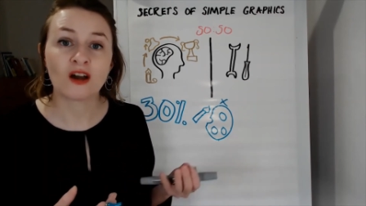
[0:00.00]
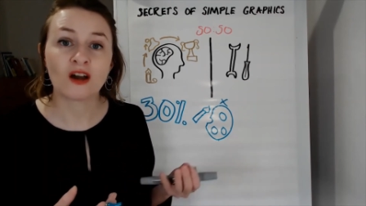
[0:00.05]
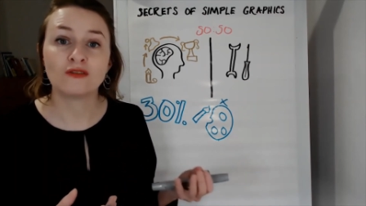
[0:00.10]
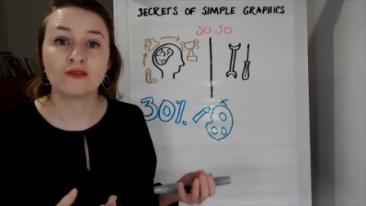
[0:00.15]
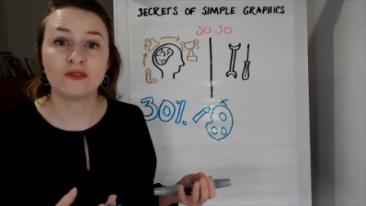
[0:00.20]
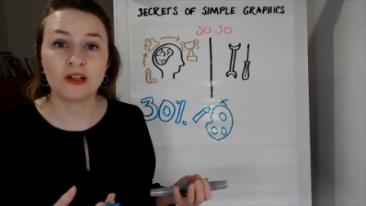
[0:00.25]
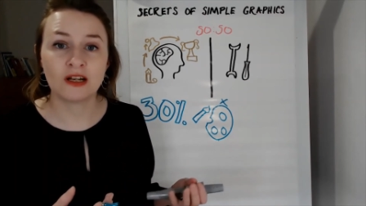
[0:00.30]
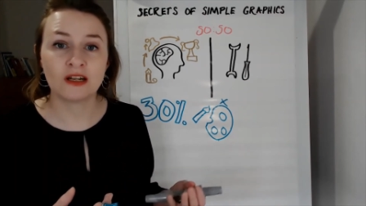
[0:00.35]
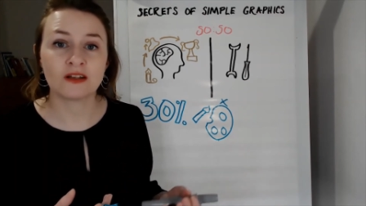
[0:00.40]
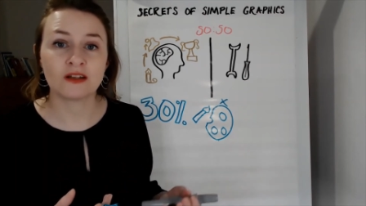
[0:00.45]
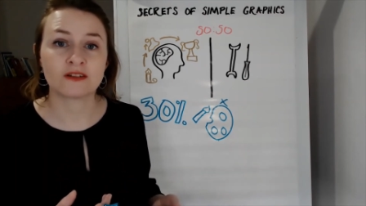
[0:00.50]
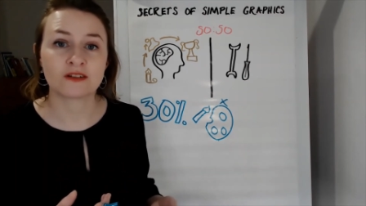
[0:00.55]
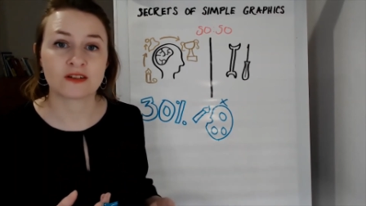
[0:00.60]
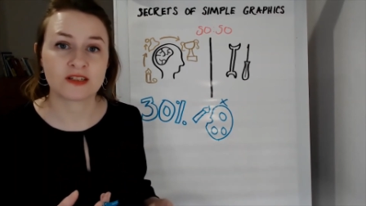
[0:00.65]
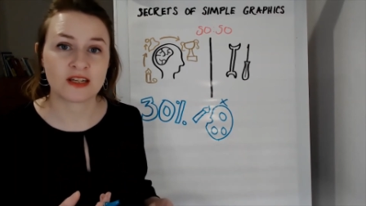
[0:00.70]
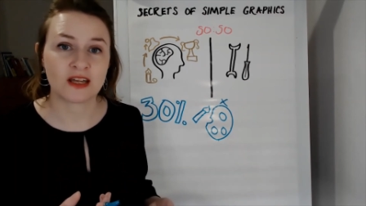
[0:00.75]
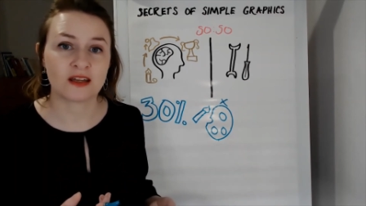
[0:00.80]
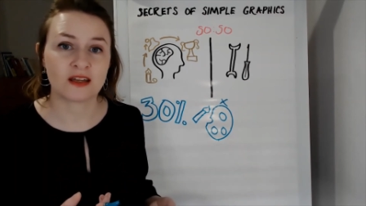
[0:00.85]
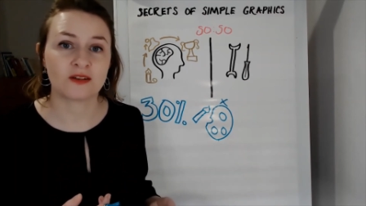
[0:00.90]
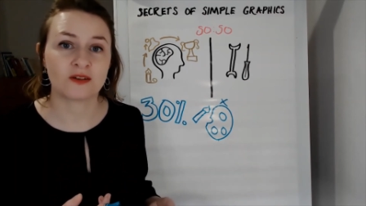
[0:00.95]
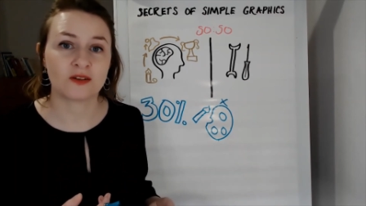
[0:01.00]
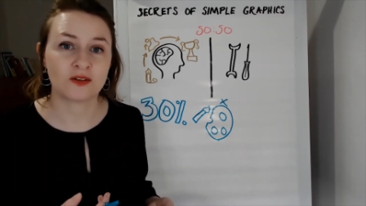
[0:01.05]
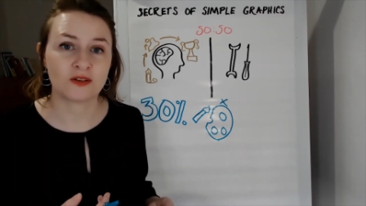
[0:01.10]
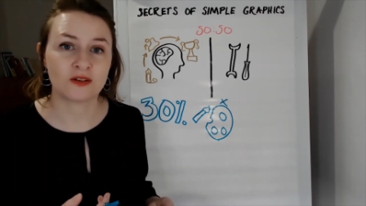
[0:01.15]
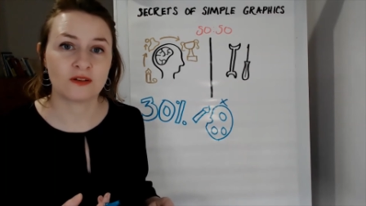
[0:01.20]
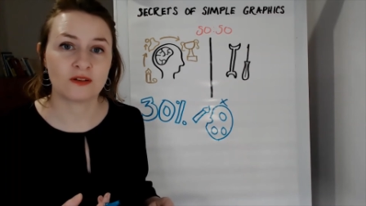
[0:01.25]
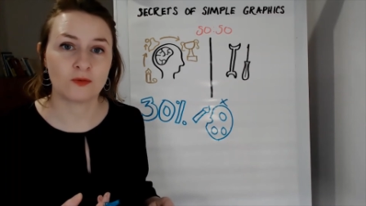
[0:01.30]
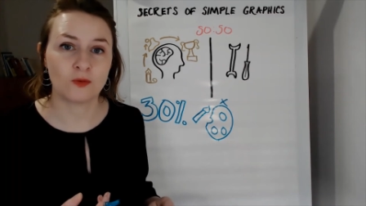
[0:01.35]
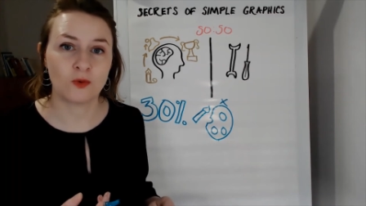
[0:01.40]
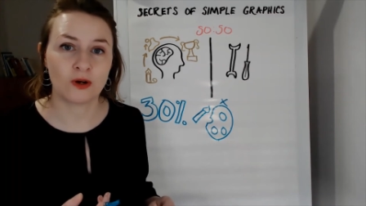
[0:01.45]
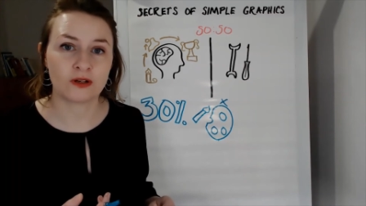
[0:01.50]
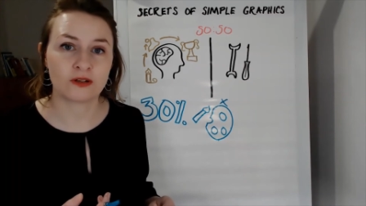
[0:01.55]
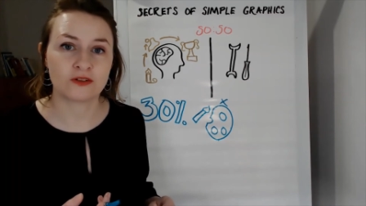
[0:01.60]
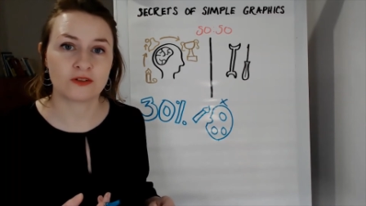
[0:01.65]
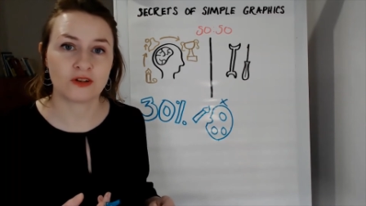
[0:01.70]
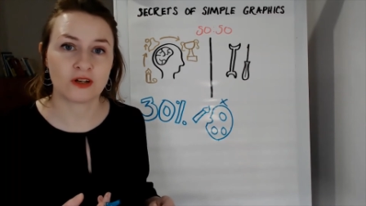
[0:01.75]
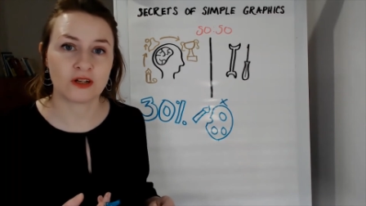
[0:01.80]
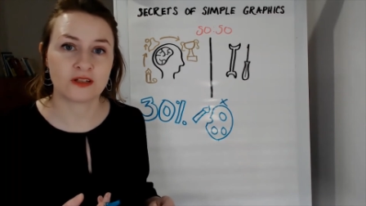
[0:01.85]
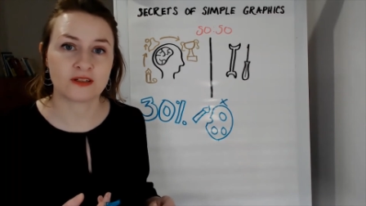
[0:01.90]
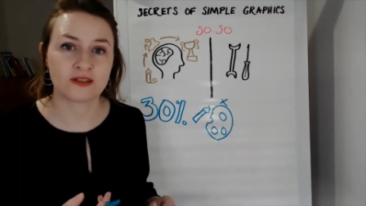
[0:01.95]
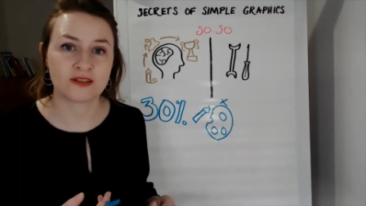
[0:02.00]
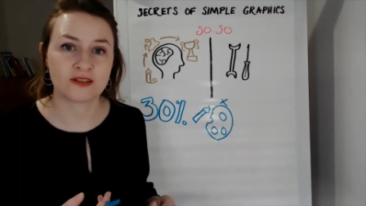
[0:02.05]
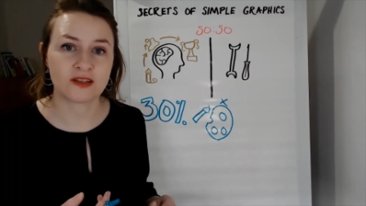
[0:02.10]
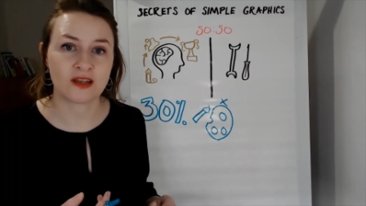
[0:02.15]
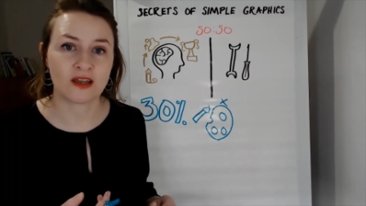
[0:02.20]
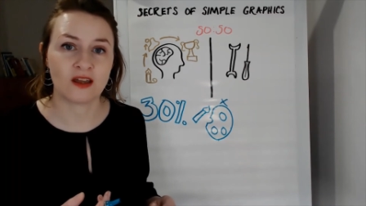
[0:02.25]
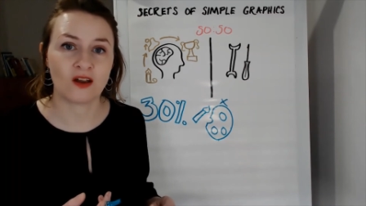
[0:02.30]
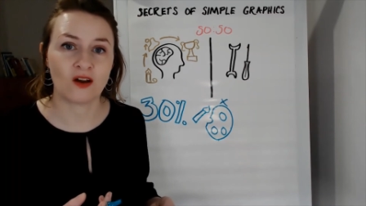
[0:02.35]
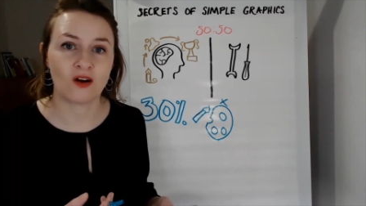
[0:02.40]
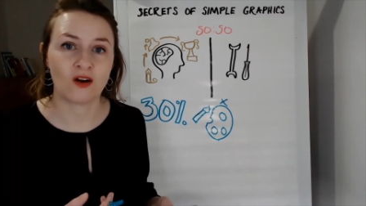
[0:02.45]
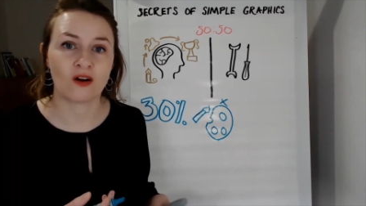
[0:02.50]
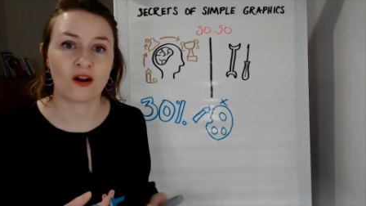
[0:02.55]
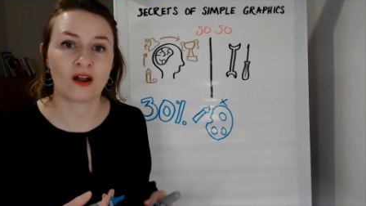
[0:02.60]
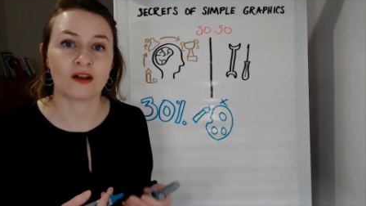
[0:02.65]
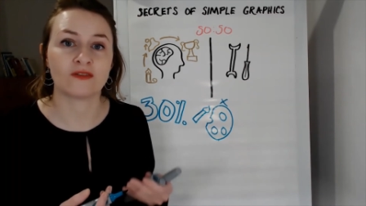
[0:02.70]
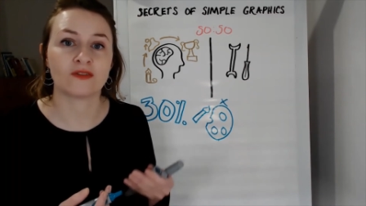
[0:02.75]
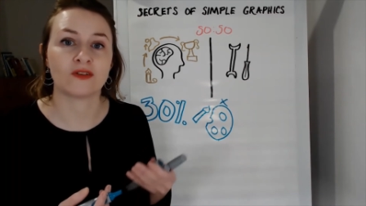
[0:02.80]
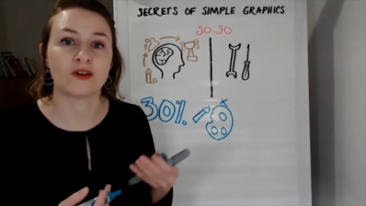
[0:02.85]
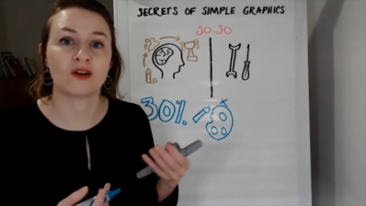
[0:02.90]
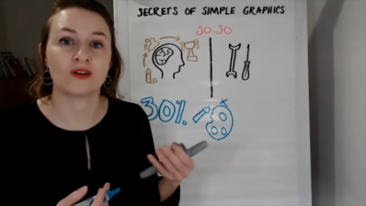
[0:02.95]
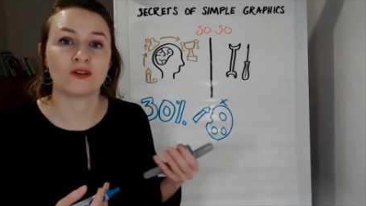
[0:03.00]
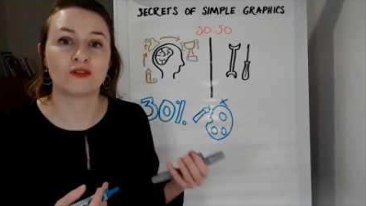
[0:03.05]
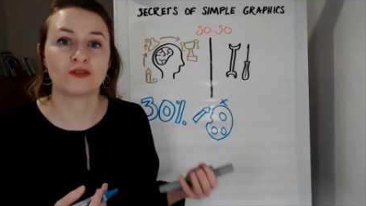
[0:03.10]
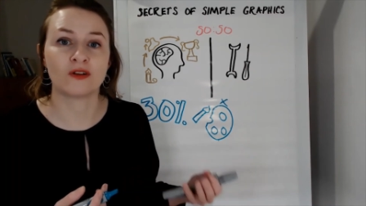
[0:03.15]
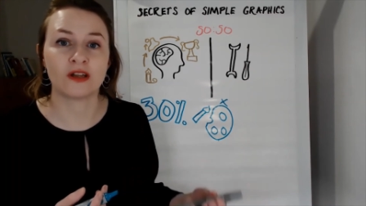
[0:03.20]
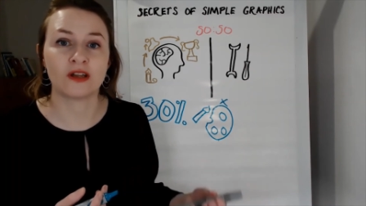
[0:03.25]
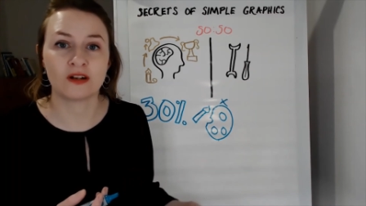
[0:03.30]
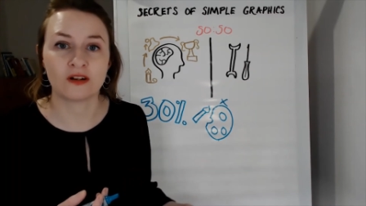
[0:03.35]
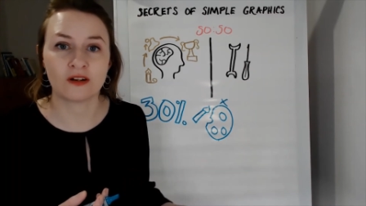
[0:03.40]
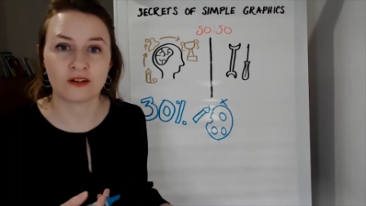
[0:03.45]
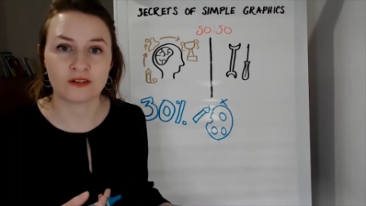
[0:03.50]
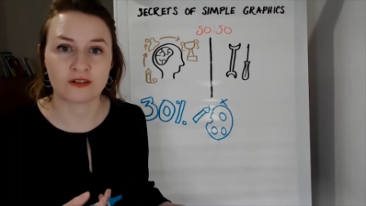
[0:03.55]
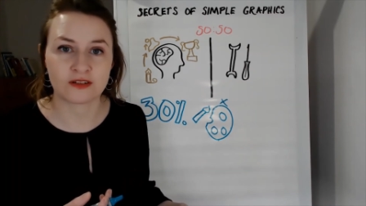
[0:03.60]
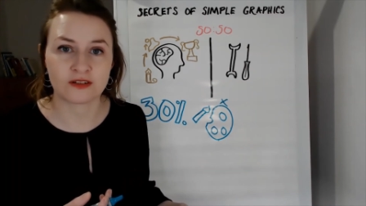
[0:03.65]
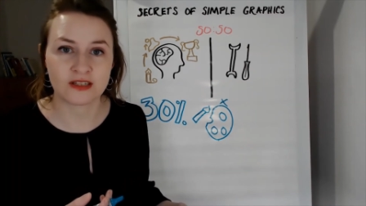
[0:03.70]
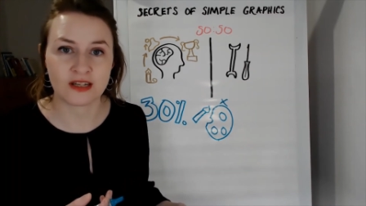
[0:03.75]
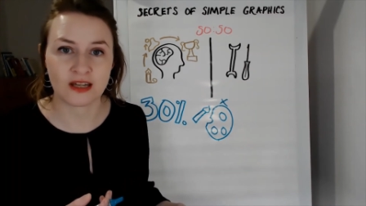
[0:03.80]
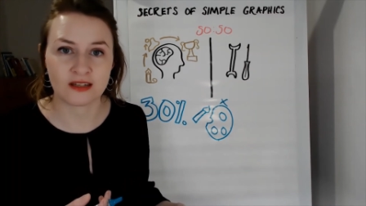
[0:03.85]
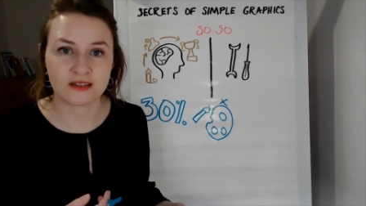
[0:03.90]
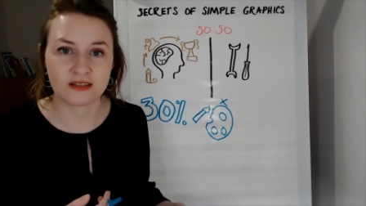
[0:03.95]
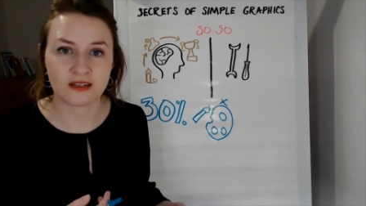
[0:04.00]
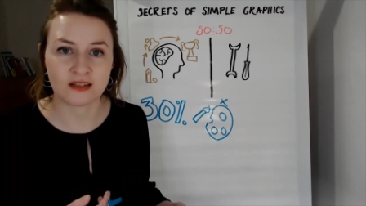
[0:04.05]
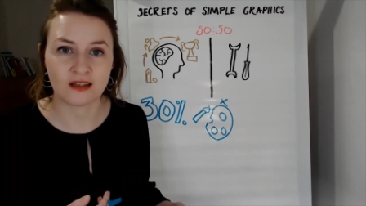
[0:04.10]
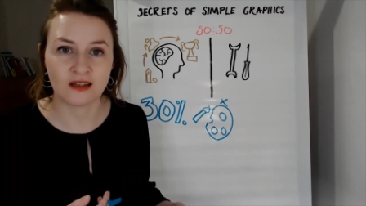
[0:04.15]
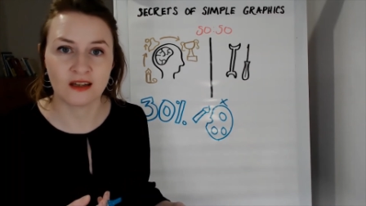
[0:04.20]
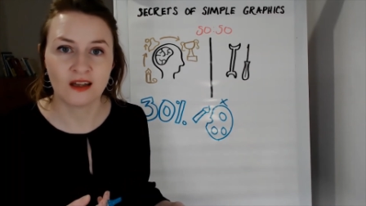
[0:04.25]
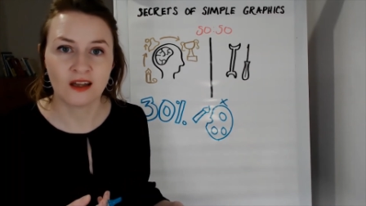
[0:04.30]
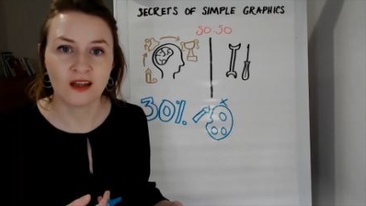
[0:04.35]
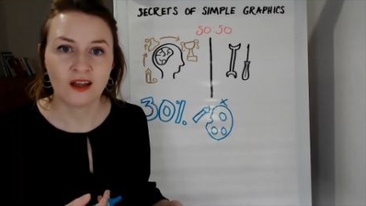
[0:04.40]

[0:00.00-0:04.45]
I really understand what you're trying to say, or have a greater understanding